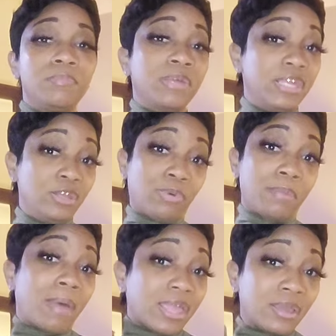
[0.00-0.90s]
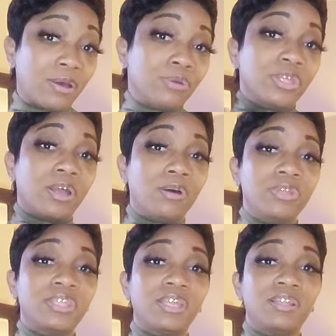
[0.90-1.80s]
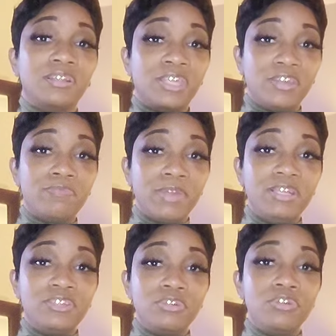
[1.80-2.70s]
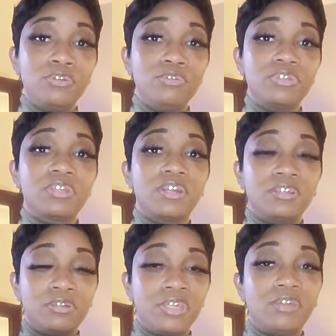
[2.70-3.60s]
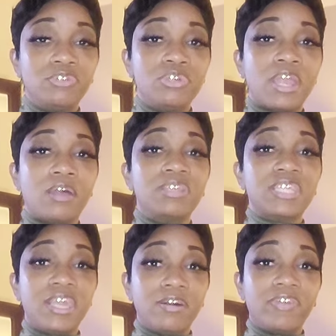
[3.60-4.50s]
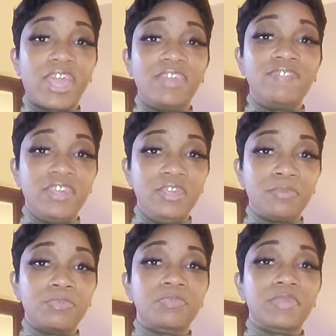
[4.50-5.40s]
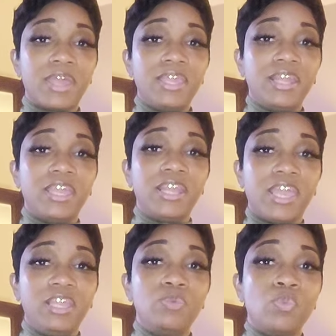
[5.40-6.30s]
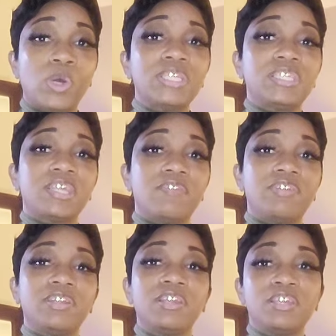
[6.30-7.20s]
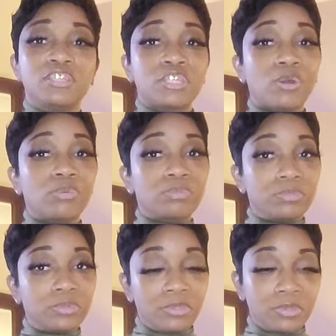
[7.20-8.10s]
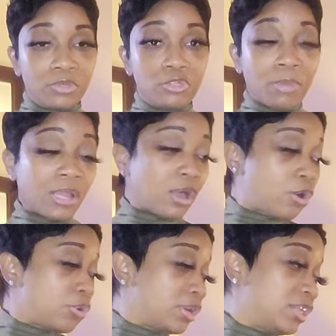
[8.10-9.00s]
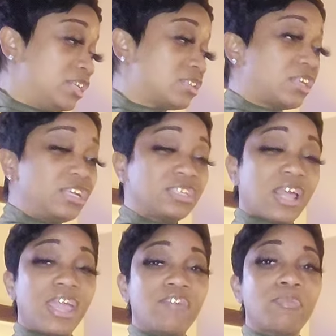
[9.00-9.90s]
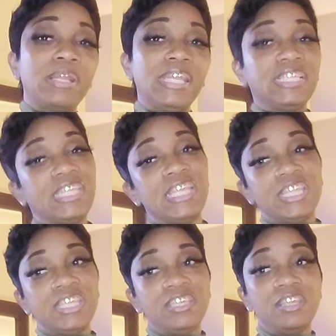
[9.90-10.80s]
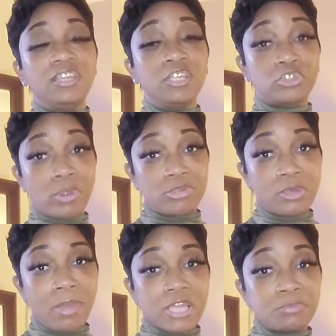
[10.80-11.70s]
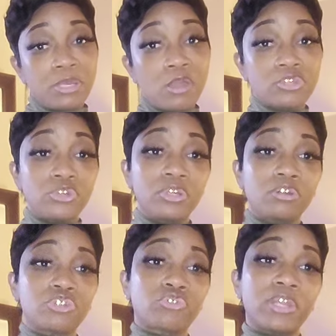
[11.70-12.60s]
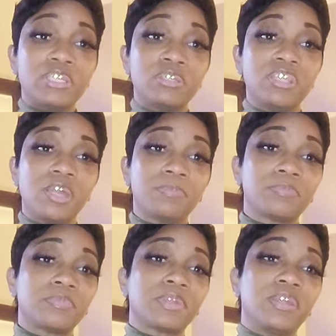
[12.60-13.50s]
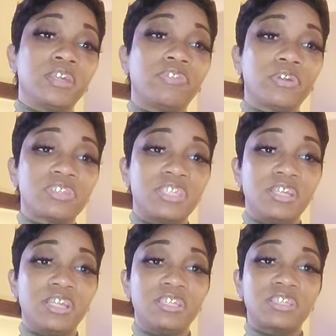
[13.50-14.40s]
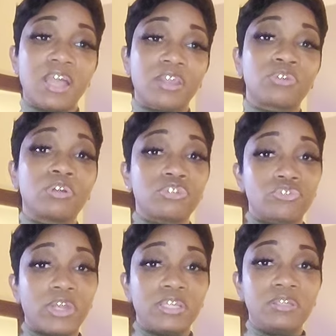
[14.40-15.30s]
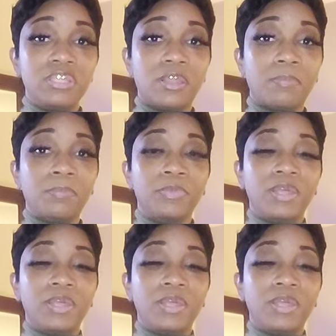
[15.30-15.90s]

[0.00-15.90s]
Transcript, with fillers: But anyway, my code, the code that they give me to use to give to y'all is FAV88817. So use my code and these things that I have will be linked in the description box below so you can go straight to them. If they're still in stock, you can go straight to them.